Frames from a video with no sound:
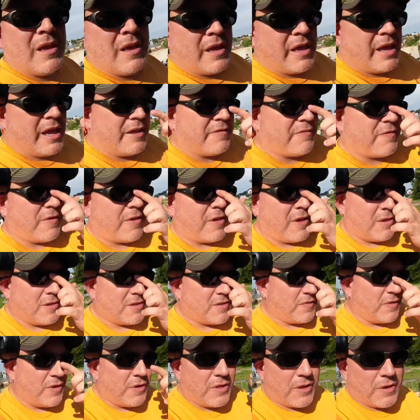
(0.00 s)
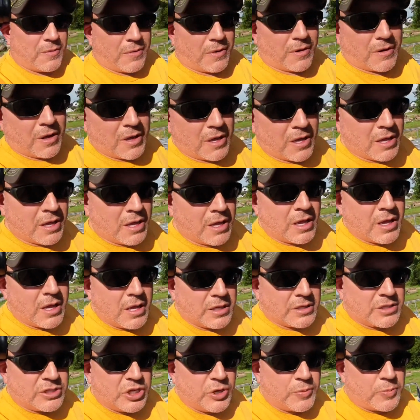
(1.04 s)
And for those of you that were
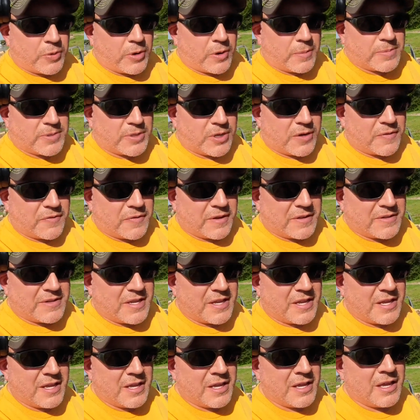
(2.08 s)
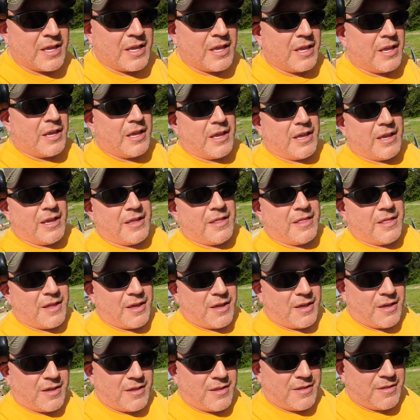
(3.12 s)
super observant in
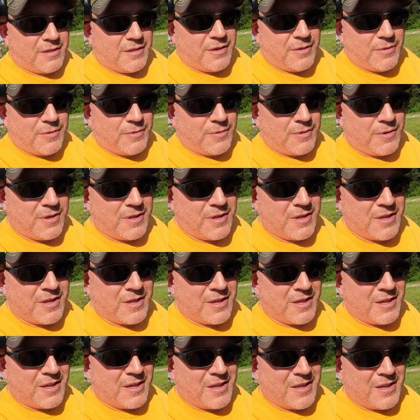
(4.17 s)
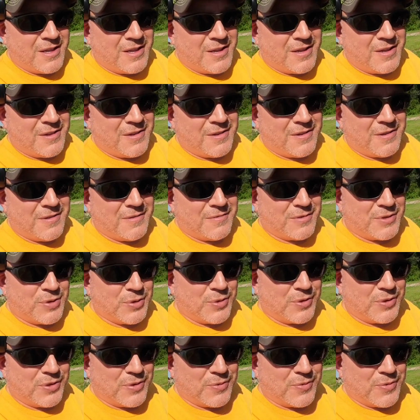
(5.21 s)
the new
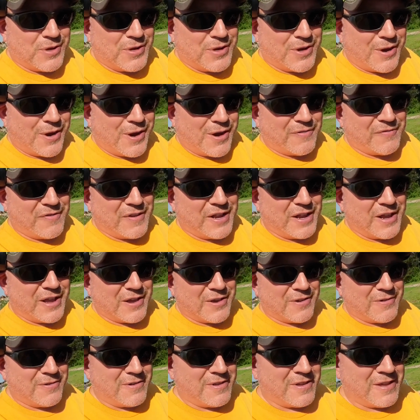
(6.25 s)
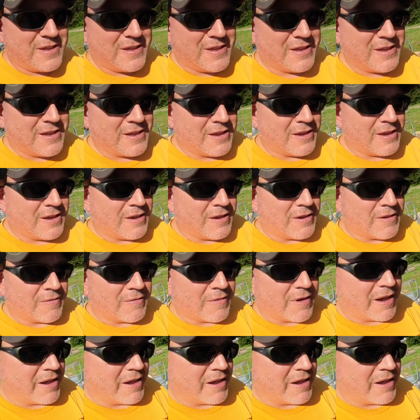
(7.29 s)
tool in the woodyard video, right